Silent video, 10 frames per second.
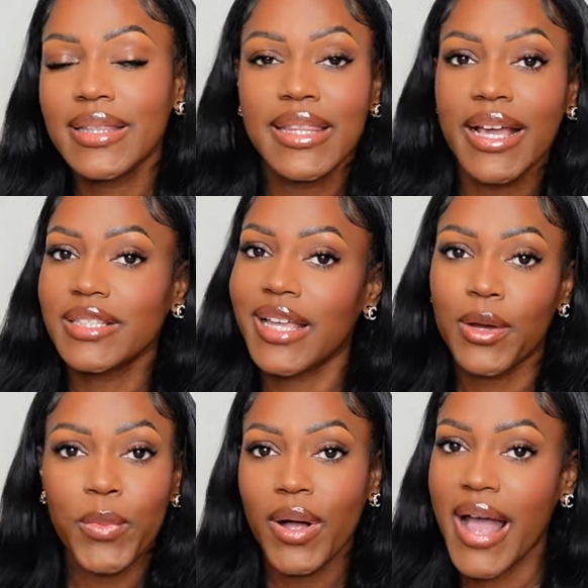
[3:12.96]
things
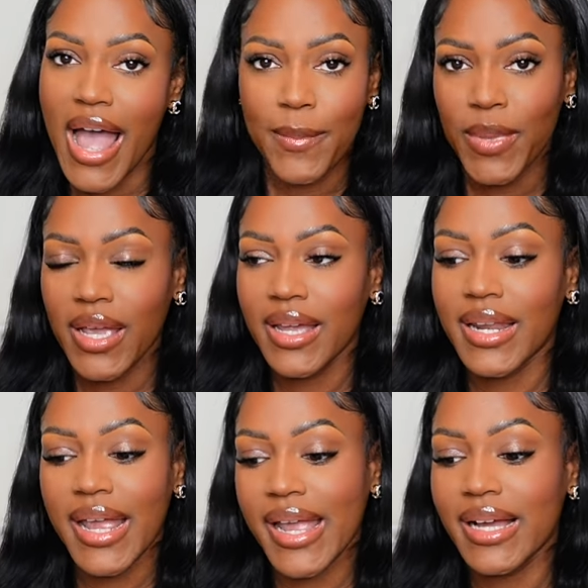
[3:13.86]
that will happen
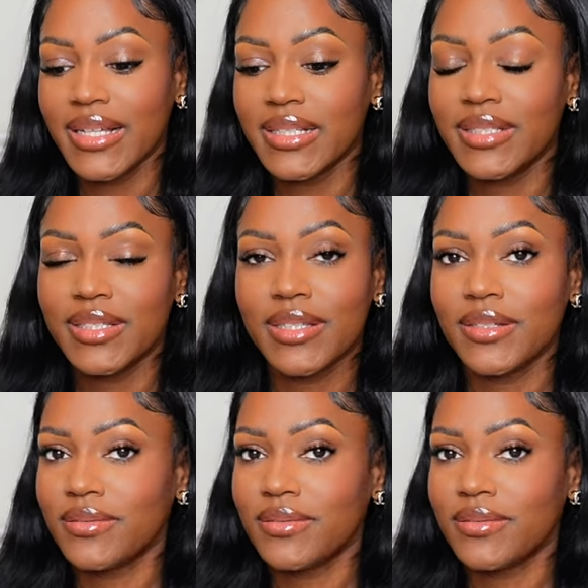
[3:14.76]
and